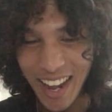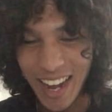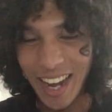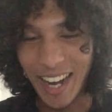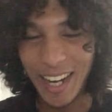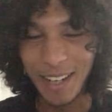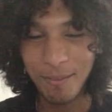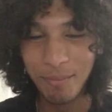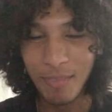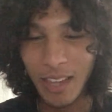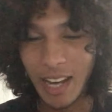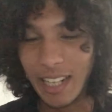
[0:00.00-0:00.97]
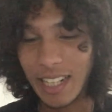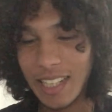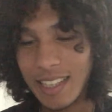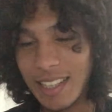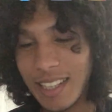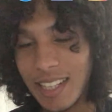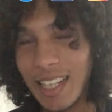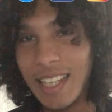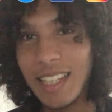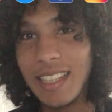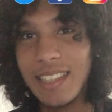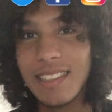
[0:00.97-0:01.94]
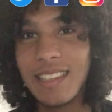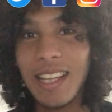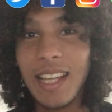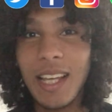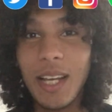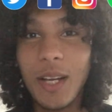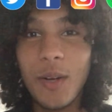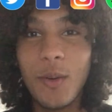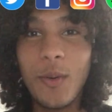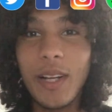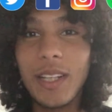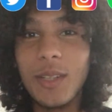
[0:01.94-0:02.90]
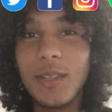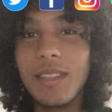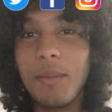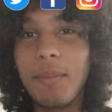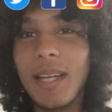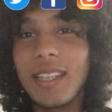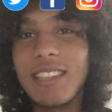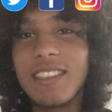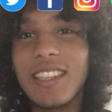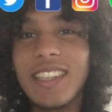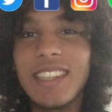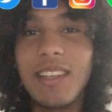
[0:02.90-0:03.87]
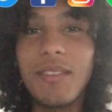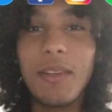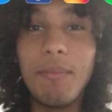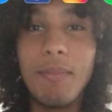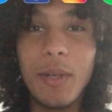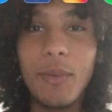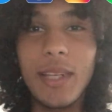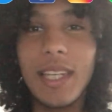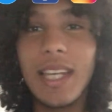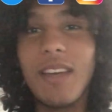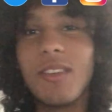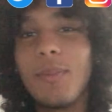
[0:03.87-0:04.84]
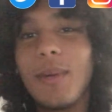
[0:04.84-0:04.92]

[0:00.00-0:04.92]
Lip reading: Another thing is, quick note to pay attention to some of the midweek games.